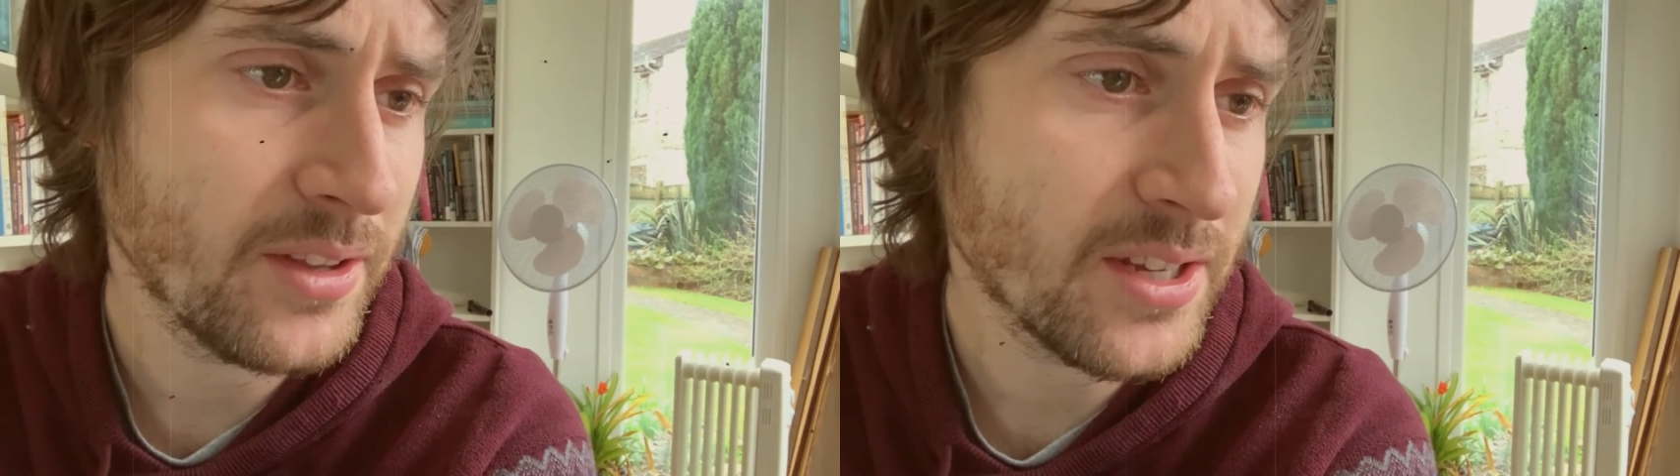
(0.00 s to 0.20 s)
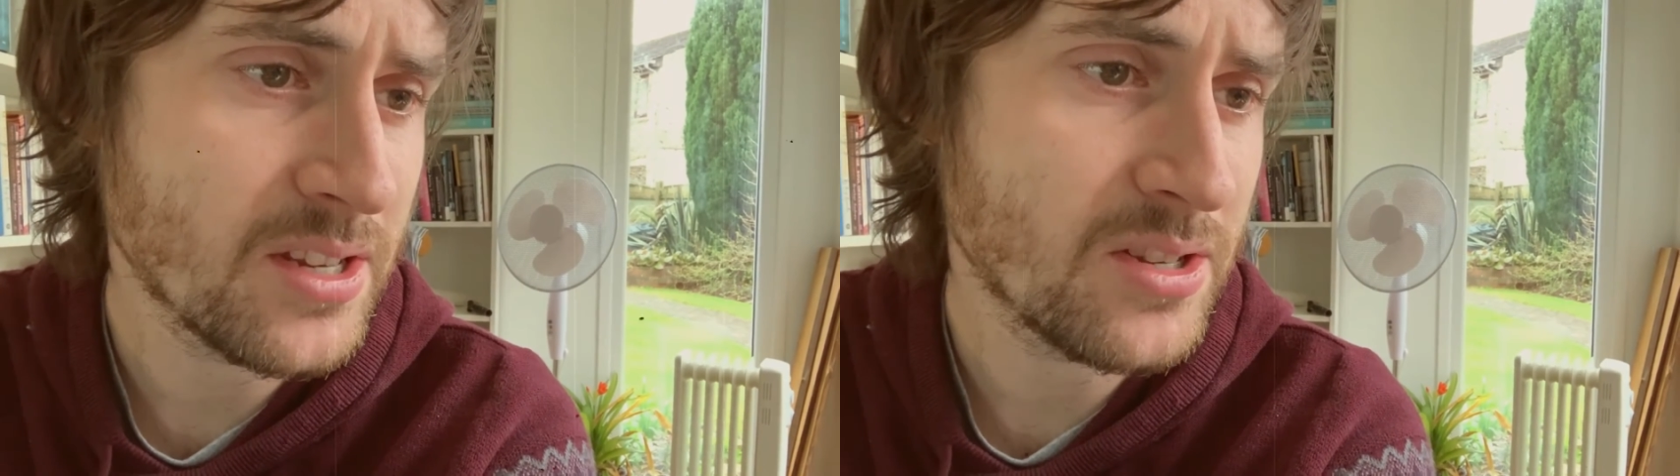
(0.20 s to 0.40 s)

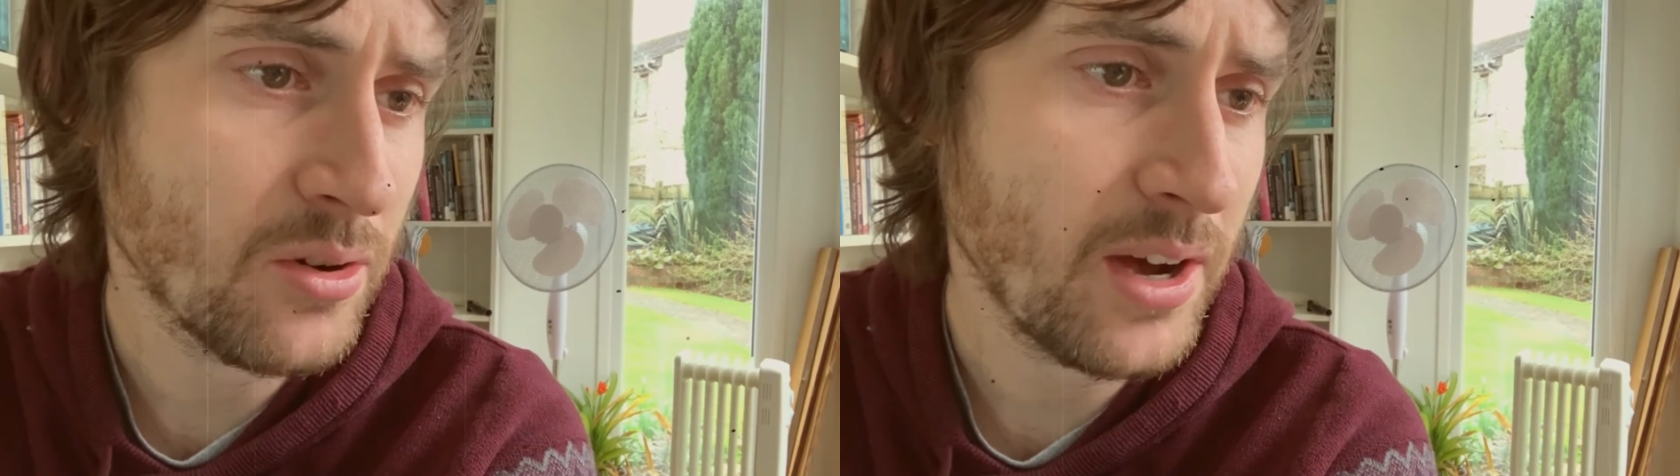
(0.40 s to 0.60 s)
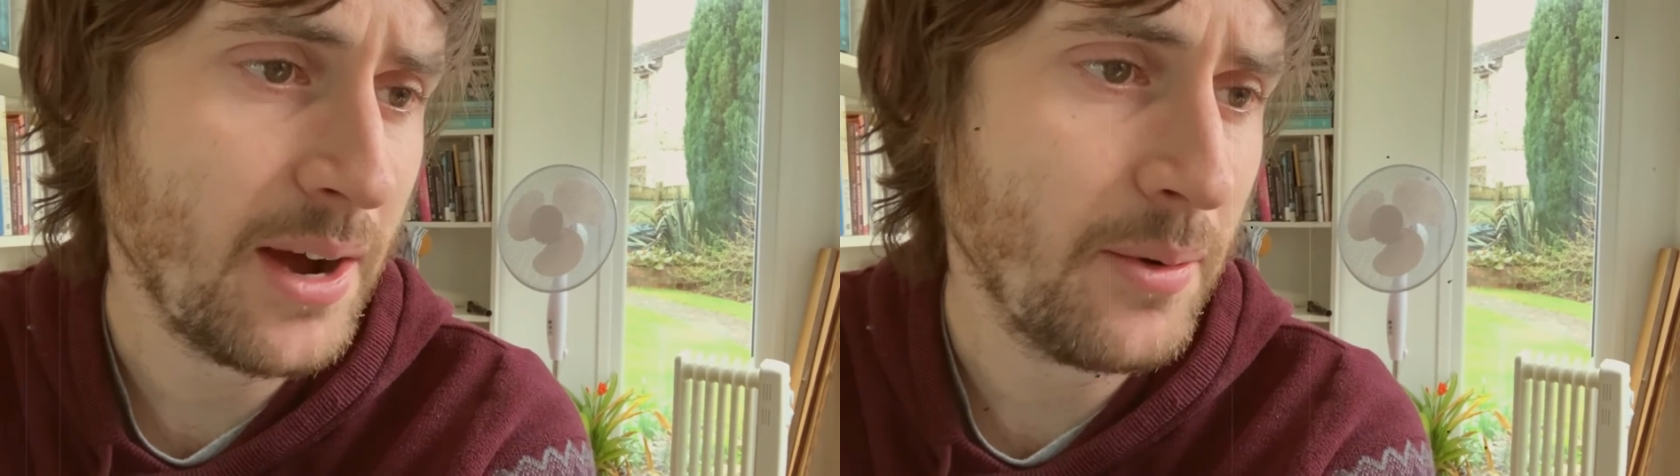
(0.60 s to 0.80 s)
This is
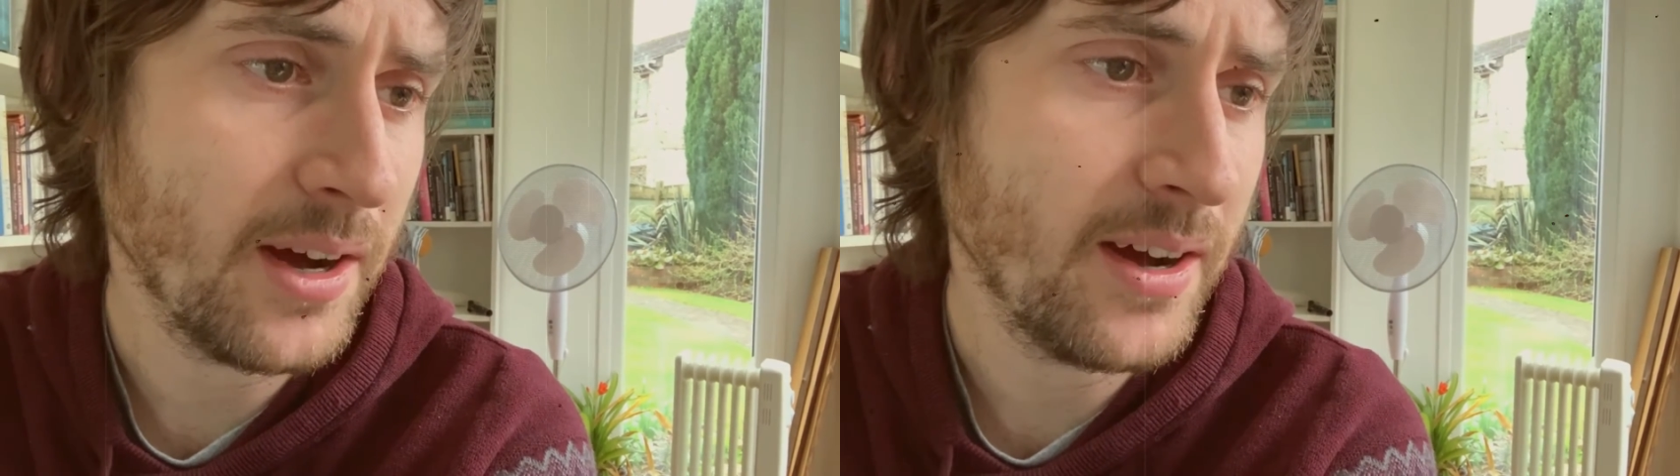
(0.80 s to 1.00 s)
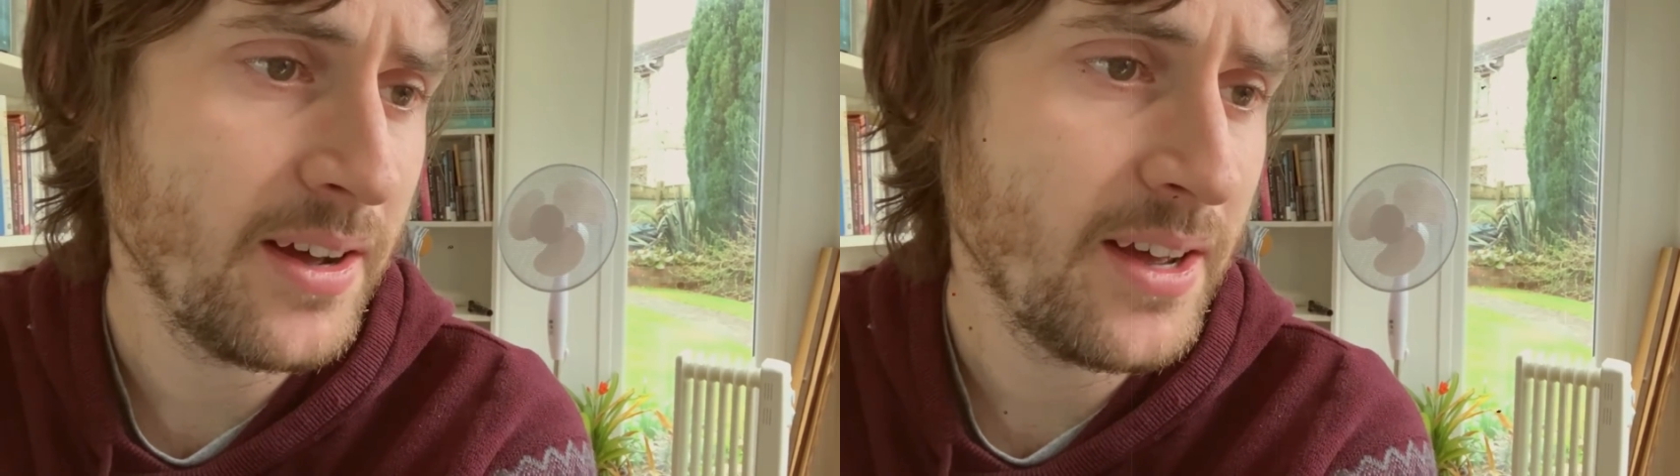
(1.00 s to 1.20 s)
your
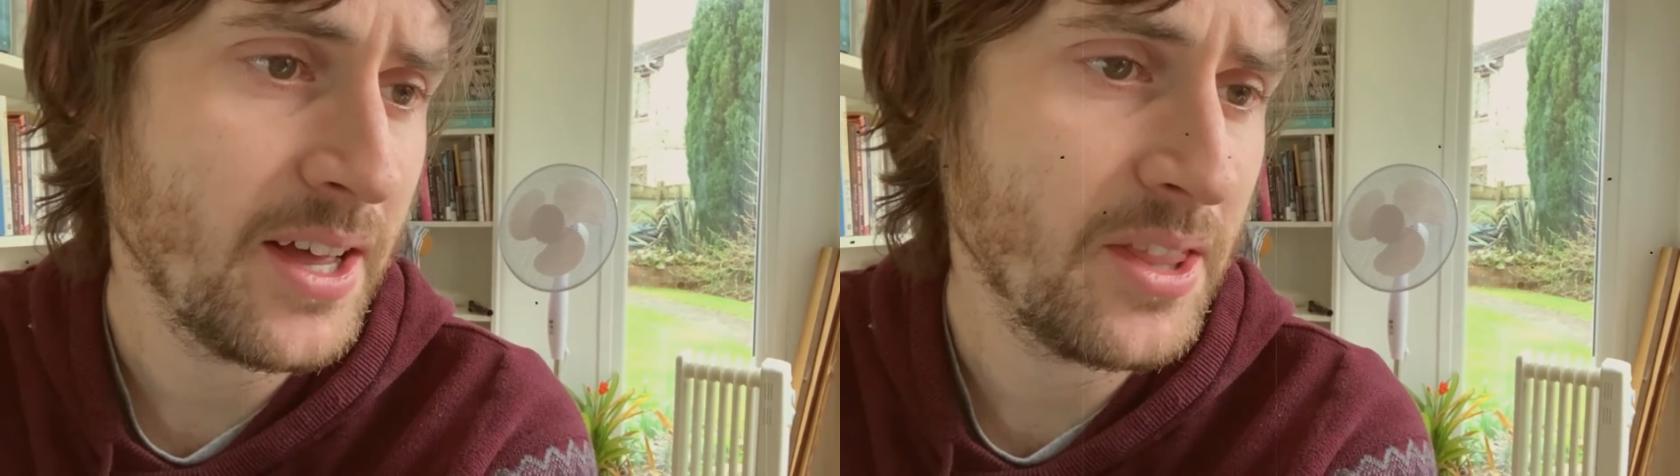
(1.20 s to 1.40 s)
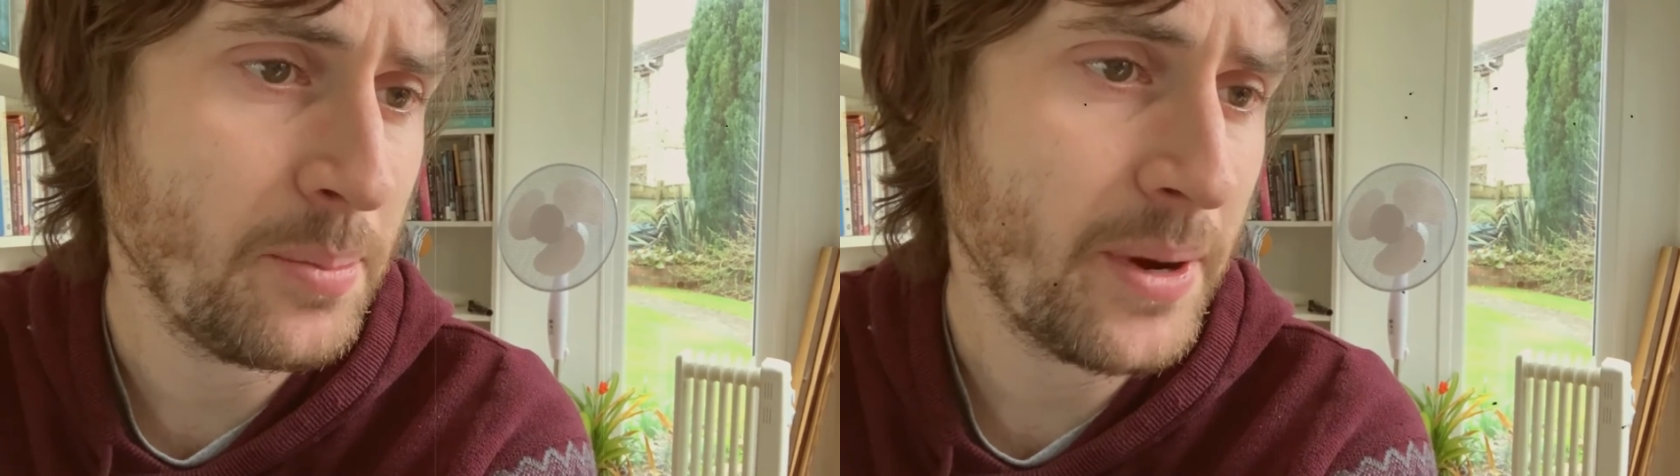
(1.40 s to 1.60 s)
hour
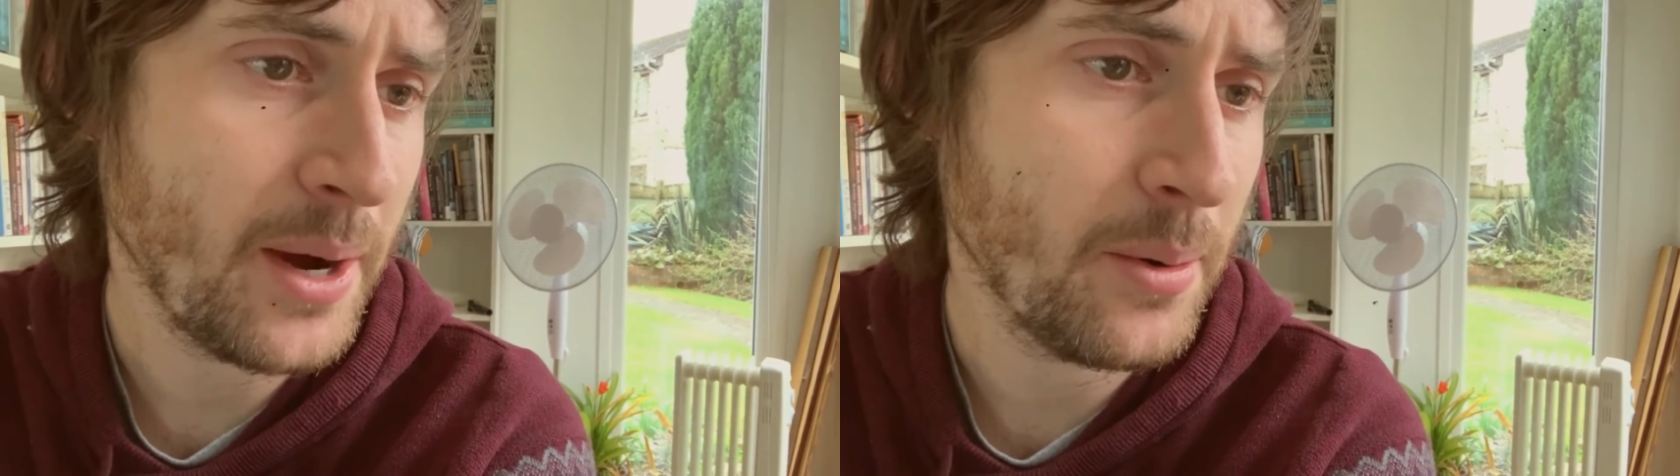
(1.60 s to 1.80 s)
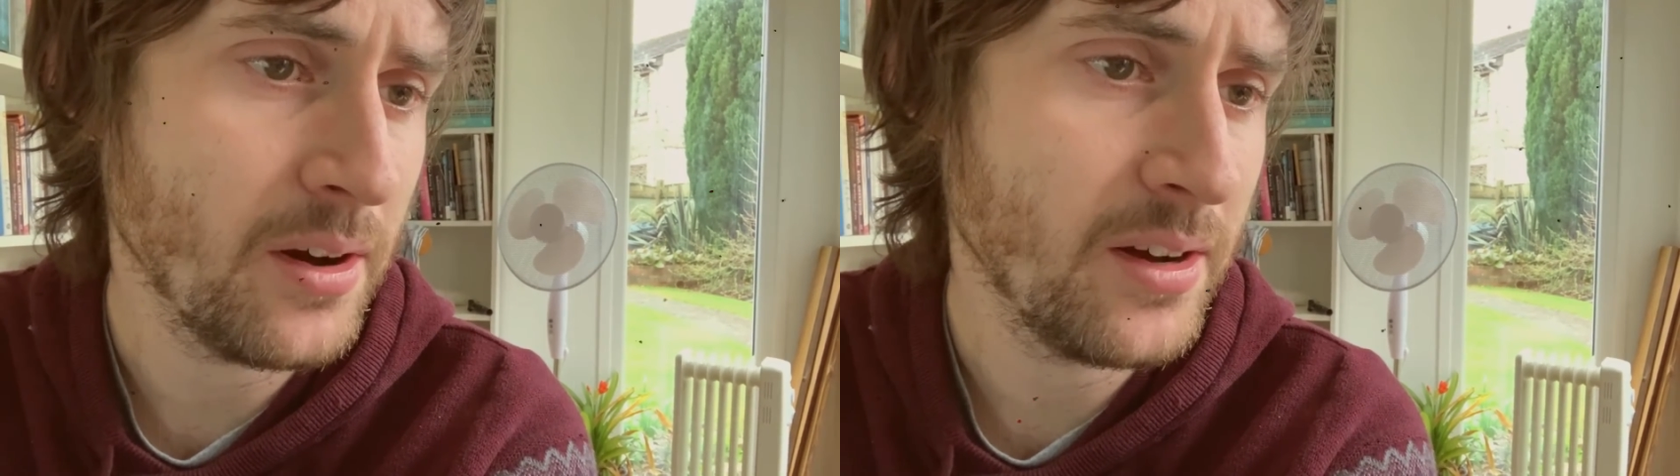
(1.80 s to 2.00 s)
and the
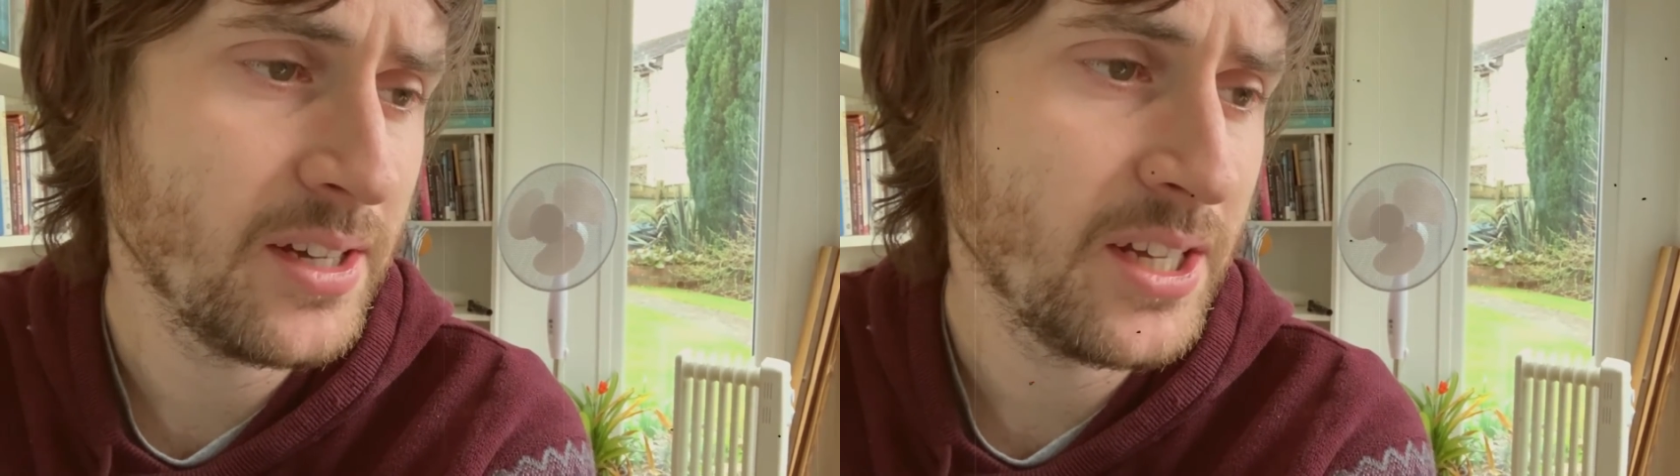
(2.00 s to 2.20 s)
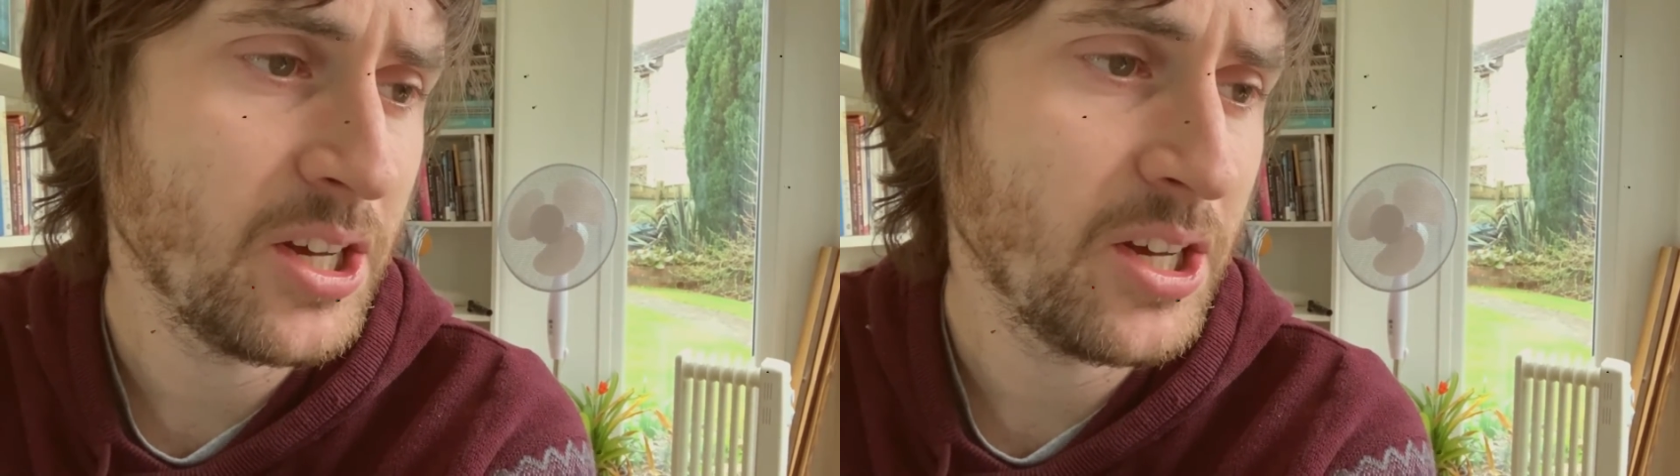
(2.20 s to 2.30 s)
power